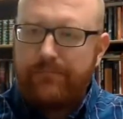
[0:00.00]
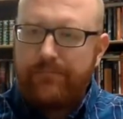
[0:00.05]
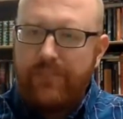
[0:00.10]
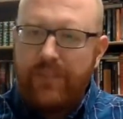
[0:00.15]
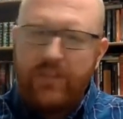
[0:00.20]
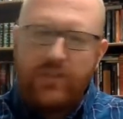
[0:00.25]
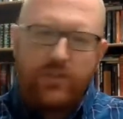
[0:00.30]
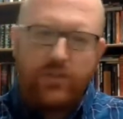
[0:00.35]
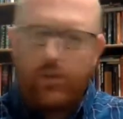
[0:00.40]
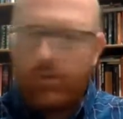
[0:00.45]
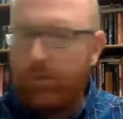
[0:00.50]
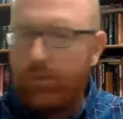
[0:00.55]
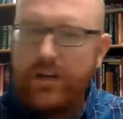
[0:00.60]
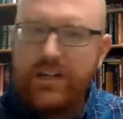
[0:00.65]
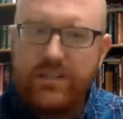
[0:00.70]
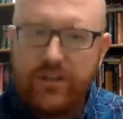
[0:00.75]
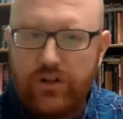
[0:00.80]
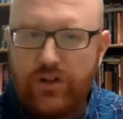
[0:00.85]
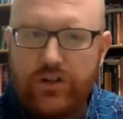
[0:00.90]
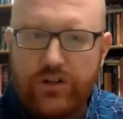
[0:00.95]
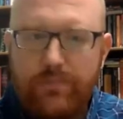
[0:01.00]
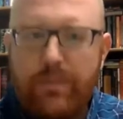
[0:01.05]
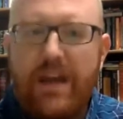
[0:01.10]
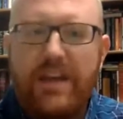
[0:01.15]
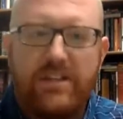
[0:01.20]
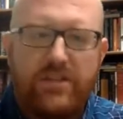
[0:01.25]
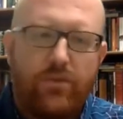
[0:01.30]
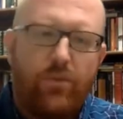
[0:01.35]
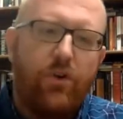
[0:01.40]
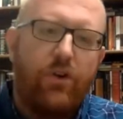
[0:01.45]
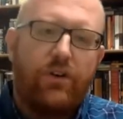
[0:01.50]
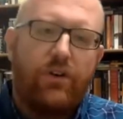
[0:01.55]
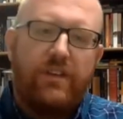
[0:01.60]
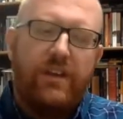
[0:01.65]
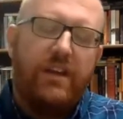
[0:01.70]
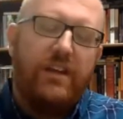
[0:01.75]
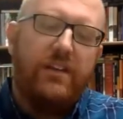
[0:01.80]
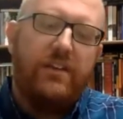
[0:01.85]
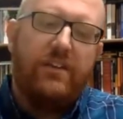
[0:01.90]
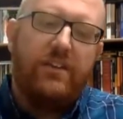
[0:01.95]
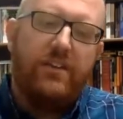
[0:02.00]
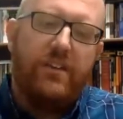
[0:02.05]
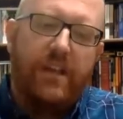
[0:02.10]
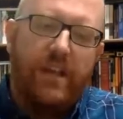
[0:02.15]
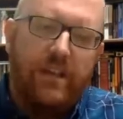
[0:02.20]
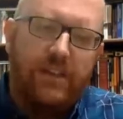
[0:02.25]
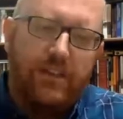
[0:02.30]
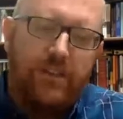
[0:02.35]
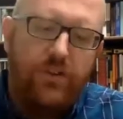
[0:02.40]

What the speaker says: sort of research-based work that